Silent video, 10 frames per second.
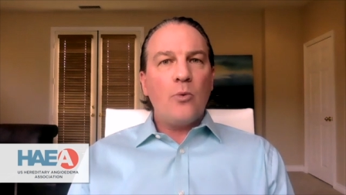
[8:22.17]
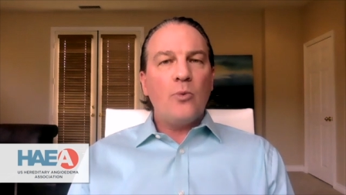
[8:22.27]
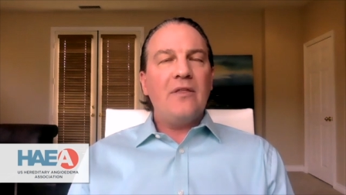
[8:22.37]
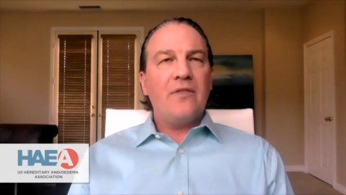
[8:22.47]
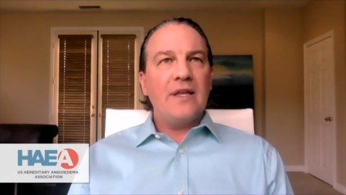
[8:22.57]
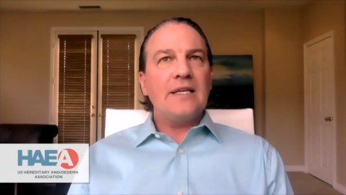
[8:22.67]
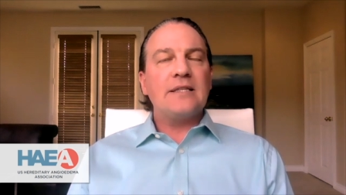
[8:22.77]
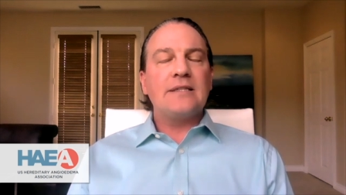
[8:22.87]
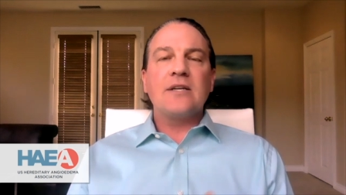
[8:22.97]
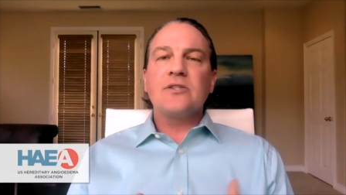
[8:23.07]
we think
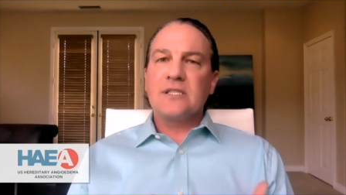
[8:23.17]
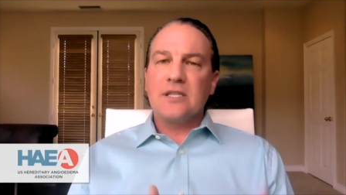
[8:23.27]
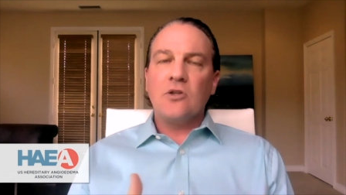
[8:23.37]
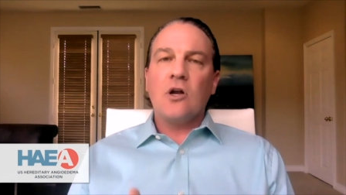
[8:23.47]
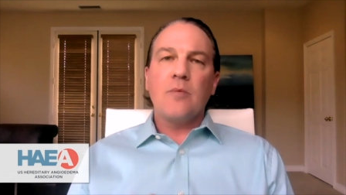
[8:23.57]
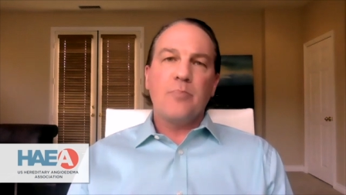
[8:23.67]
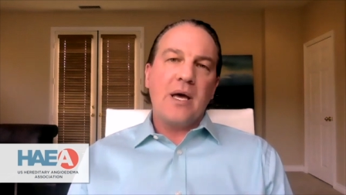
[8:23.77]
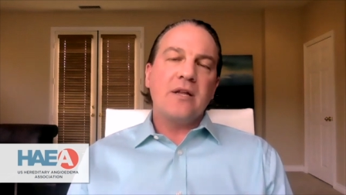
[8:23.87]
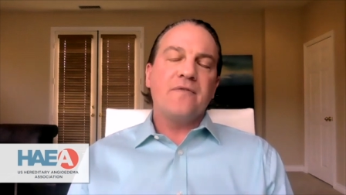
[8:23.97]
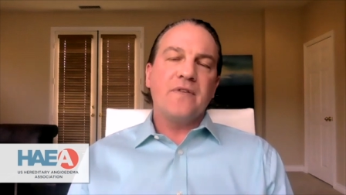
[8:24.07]
that there still are
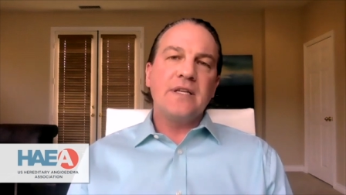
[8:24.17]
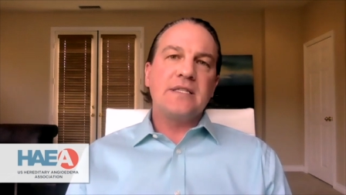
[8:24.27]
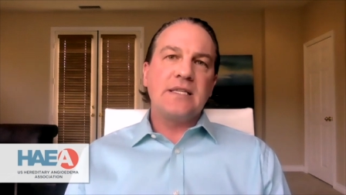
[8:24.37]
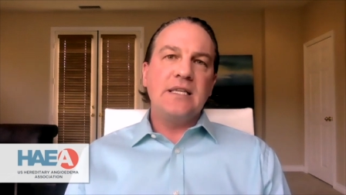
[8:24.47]
benefits,